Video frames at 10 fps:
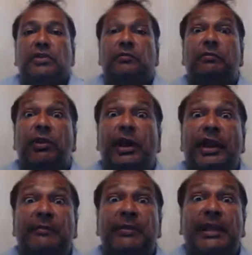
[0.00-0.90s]

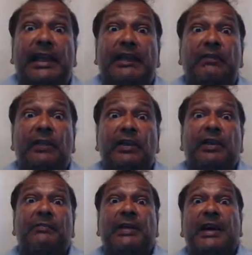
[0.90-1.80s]
brain being one
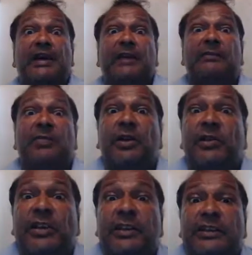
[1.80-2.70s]
of the main
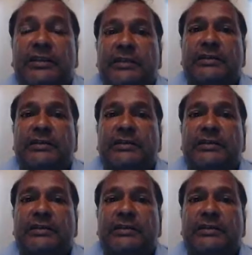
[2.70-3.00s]
components,